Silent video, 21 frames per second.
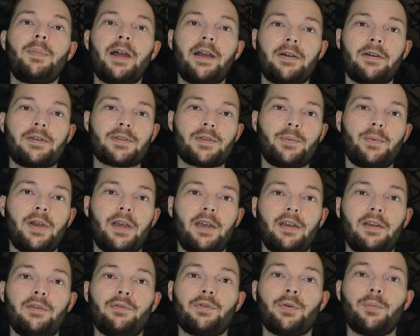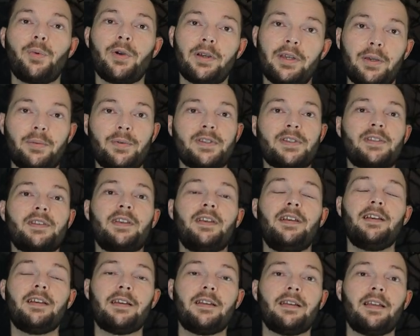miles away from where he was
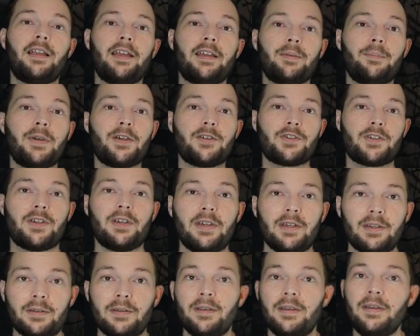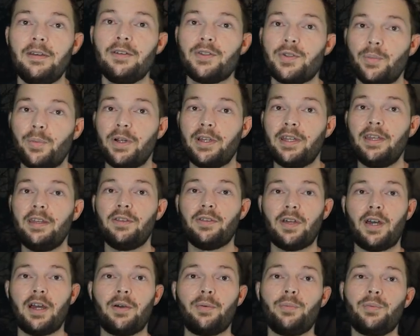skiing in Lake Michigan to what he
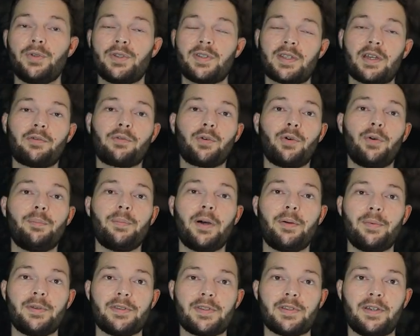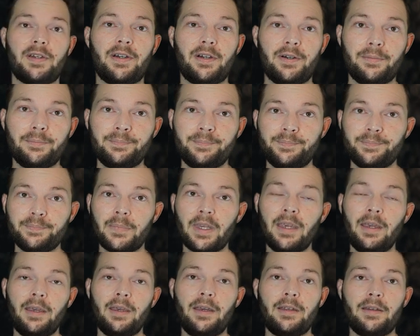thought was several moments ago.
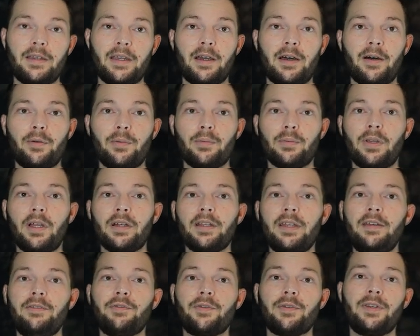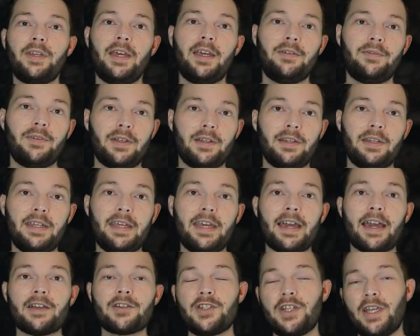Now, lucky for David,
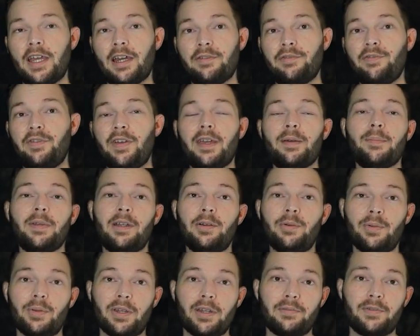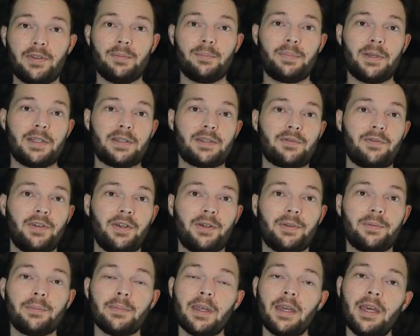he actually had family who lived in
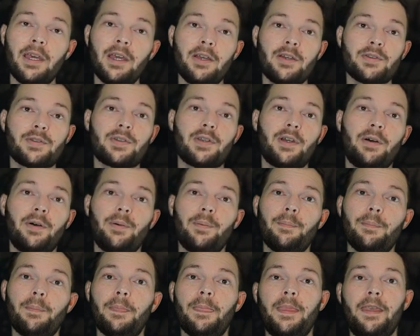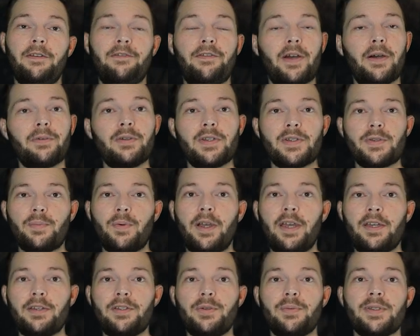Pittsfield, so he found his
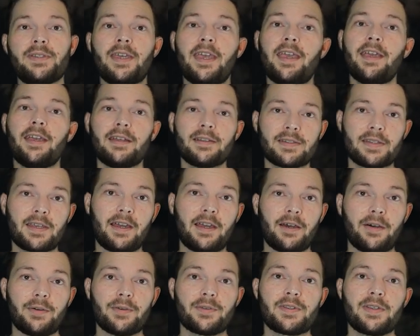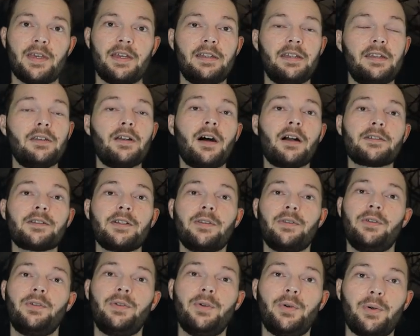way to his aunt's house and he knocked on
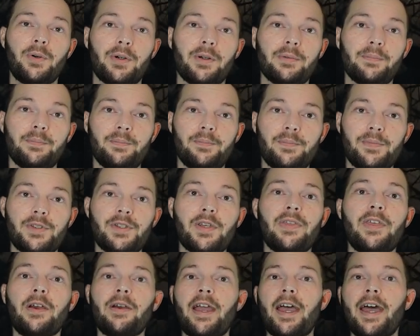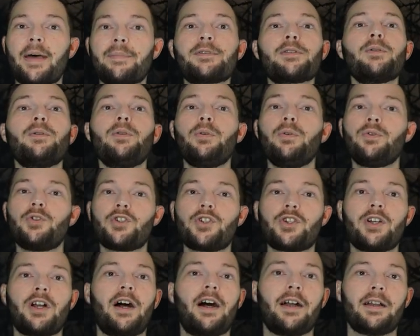the door. To their absolute
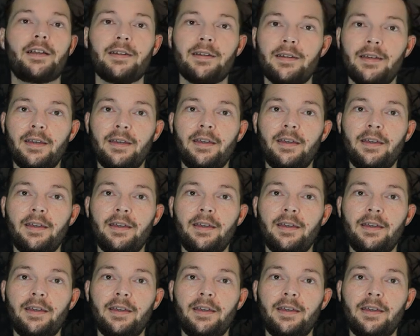shock,